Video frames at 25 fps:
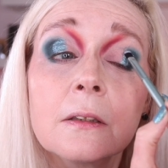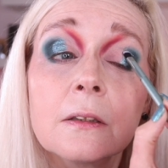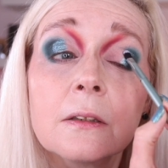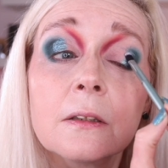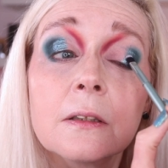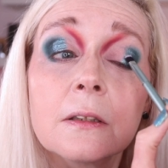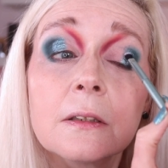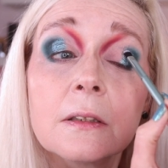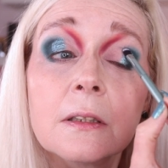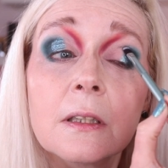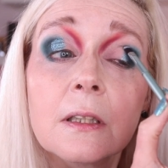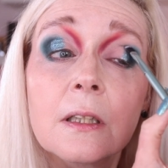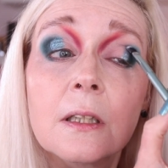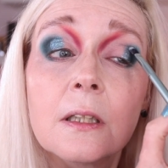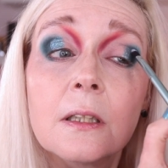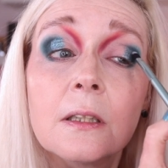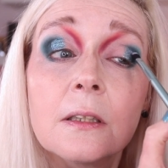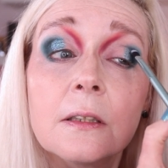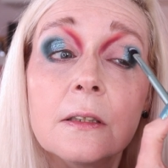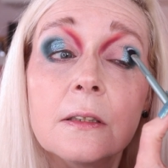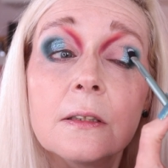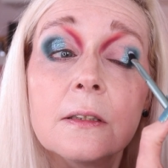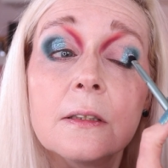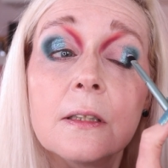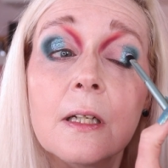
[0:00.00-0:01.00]
Just think it
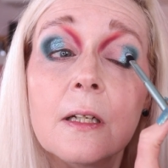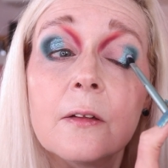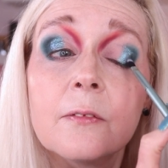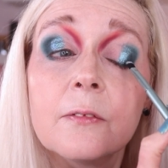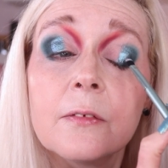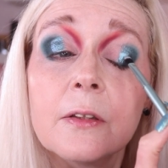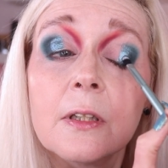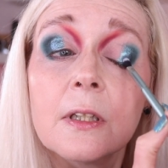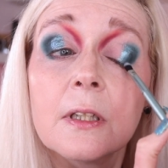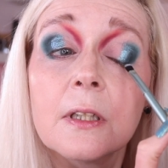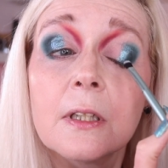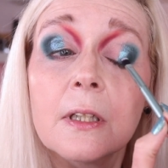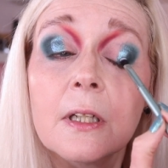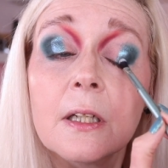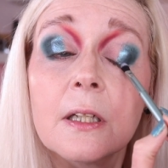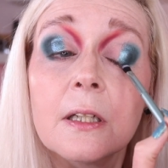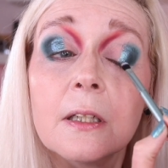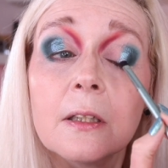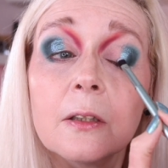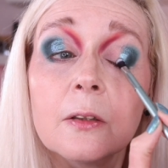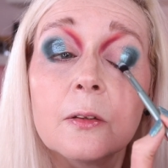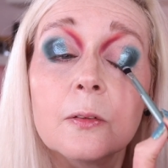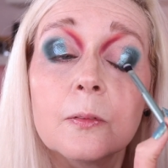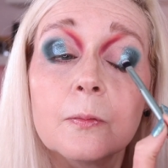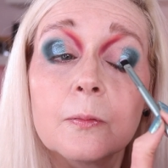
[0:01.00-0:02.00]
definitely
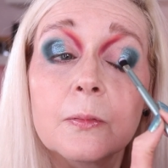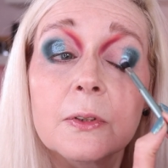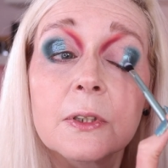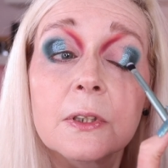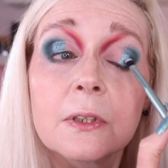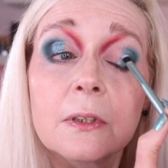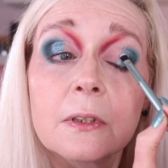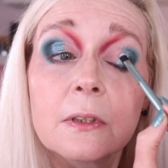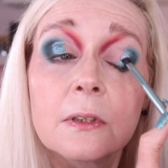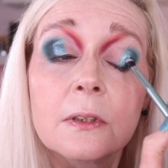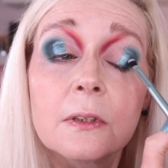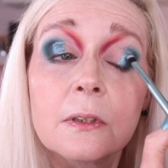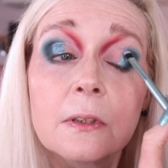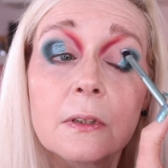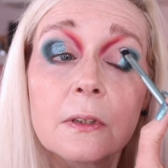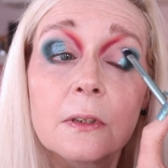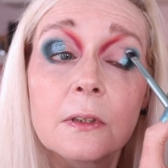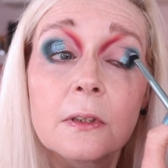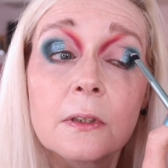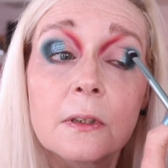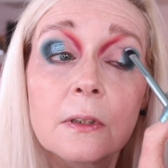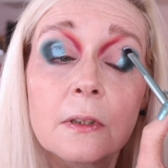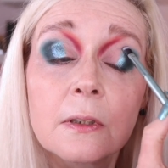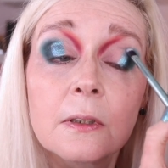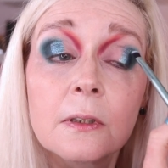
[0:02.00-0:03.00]
helps.
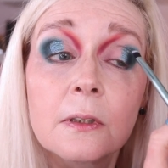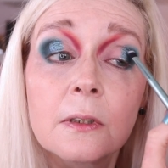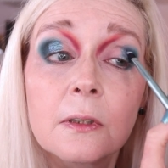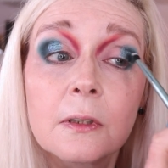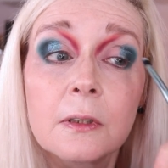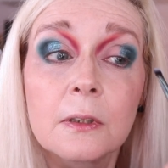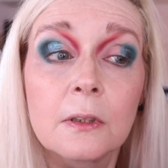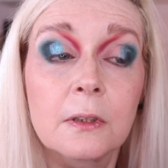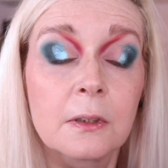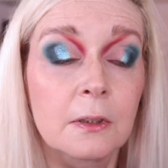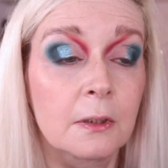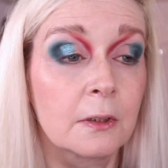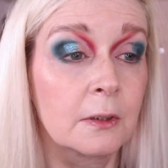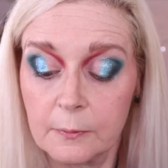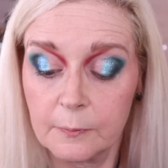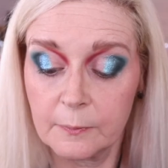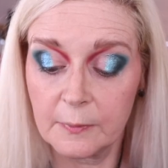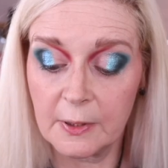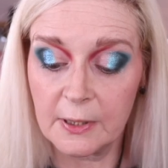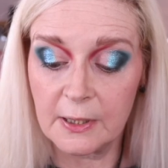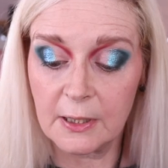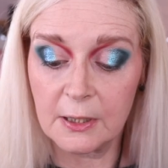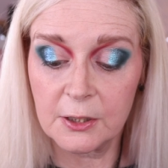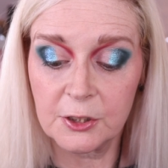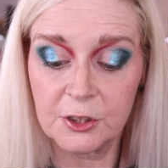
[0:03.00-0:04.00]

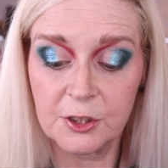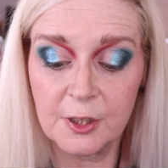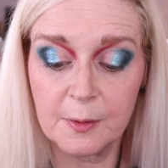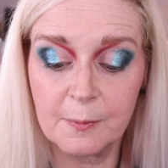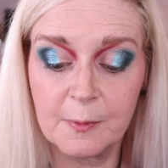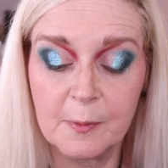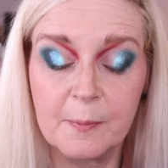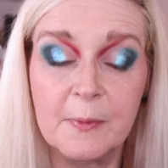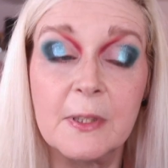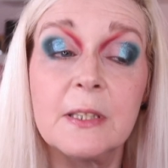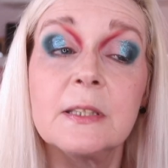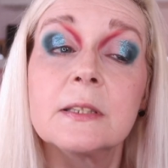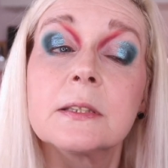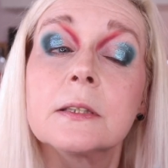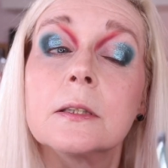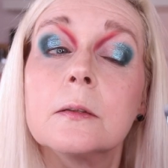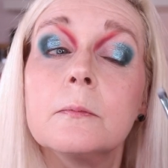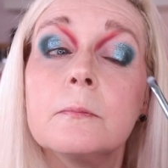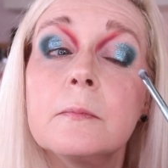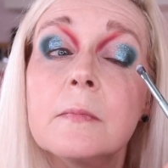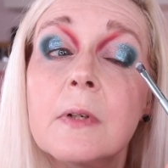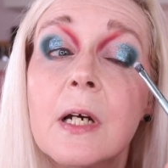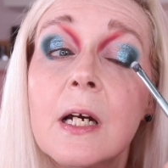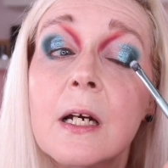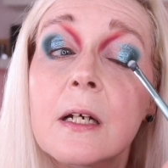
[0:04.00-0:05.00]
Where that shimmer meets the
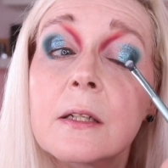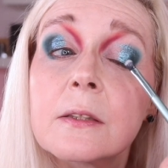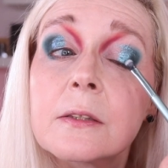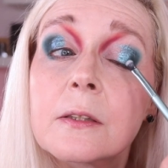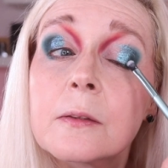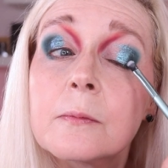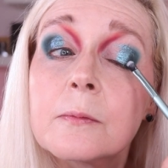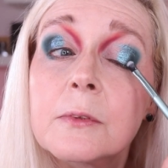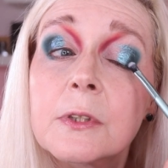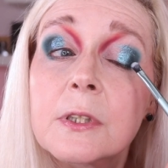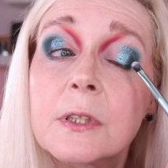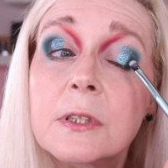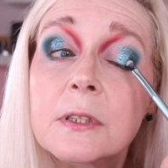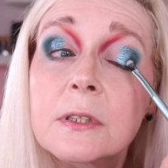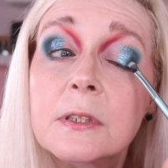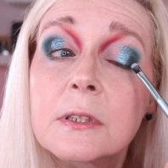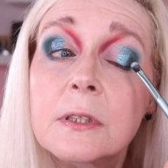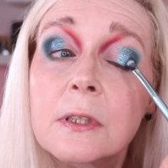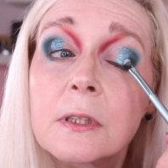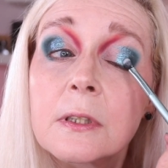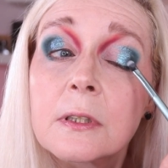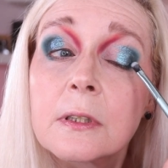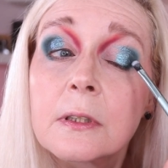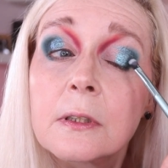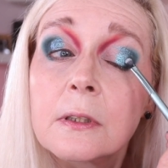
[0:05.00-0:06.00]
matte, I'm just
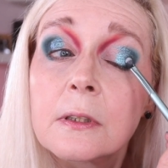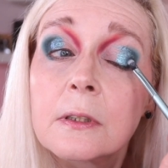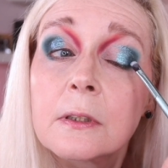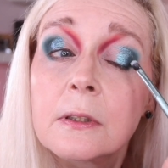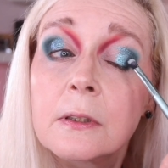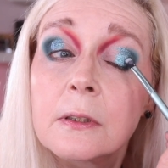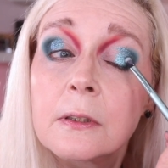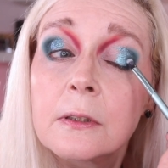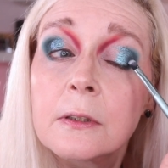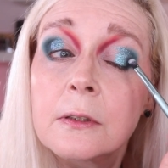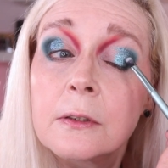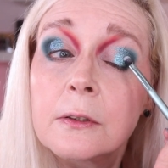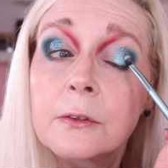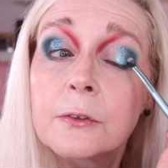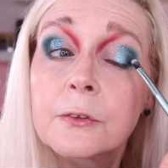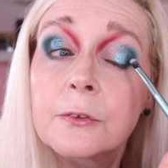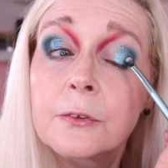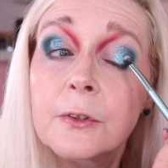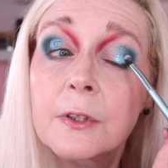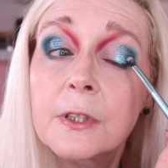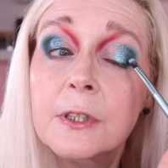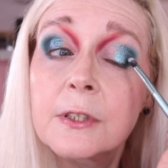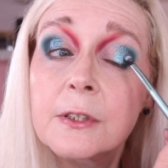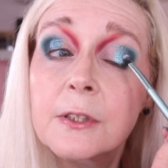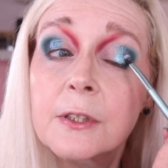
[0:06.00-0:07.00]

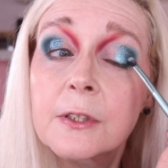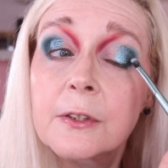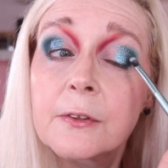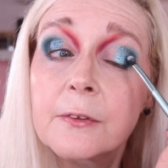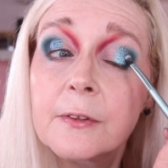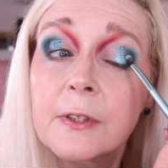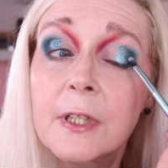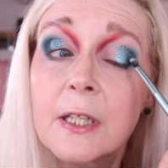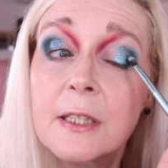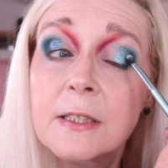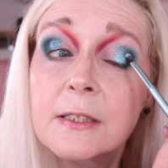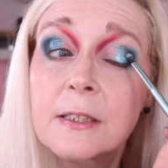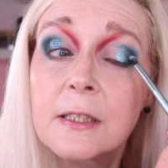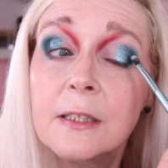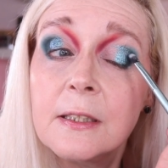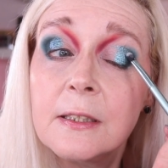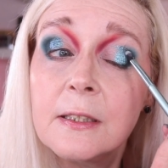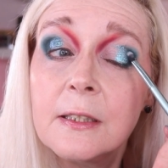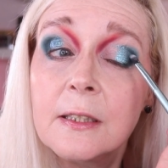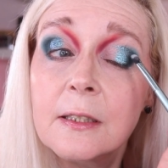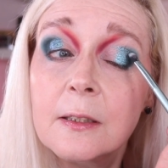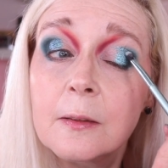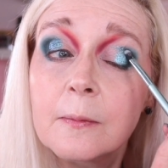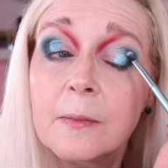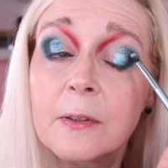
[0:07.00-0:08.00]
trying to create a
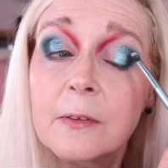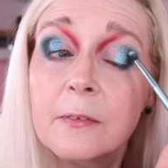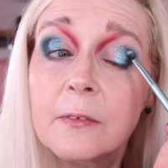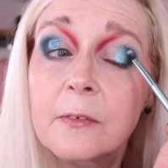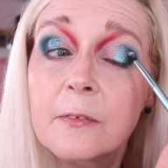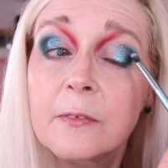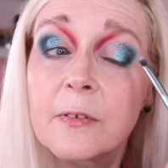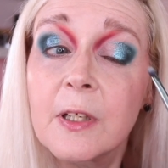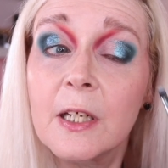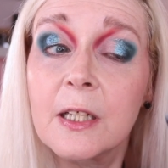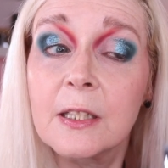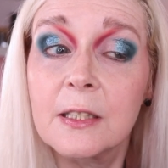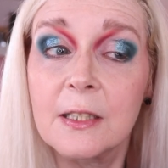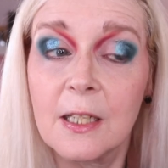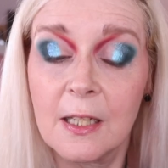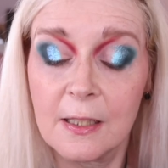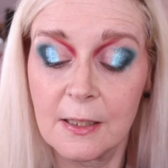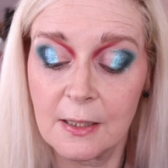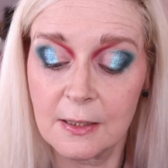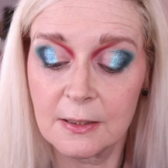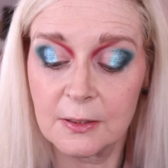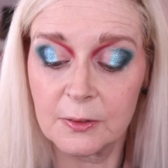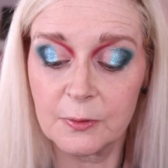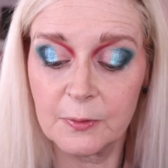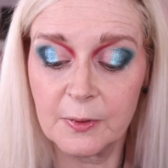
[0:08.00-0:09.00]
little bit of a fade there.
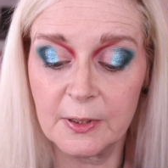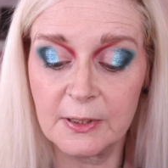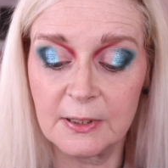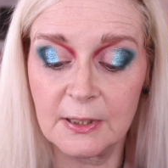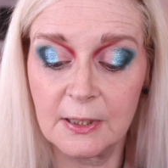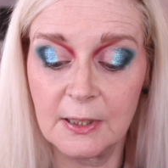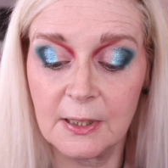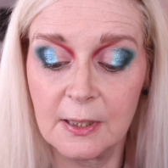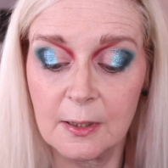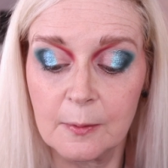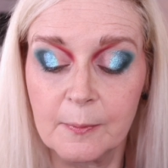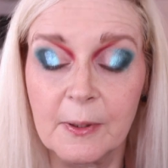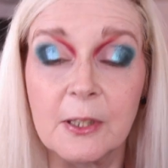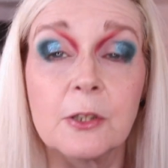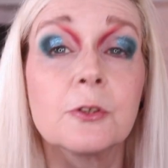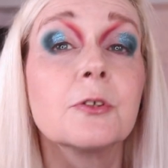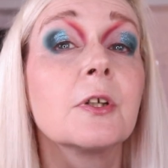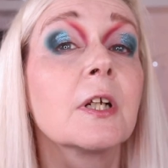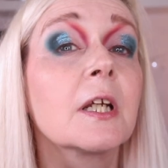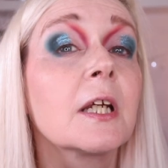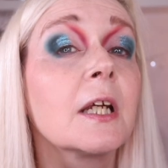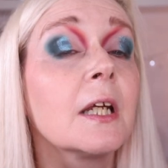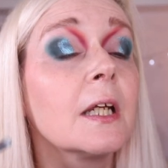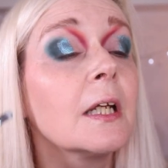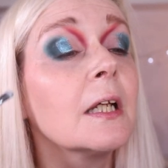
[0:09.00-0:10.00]
That's always a little bit
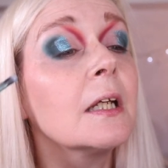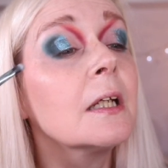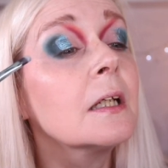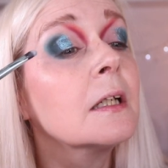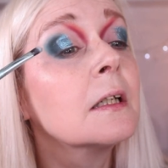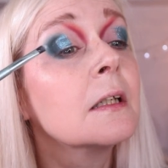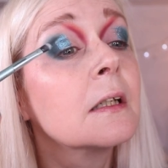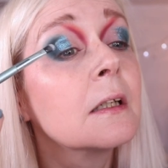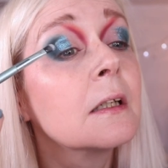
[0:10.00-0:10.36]
tricky.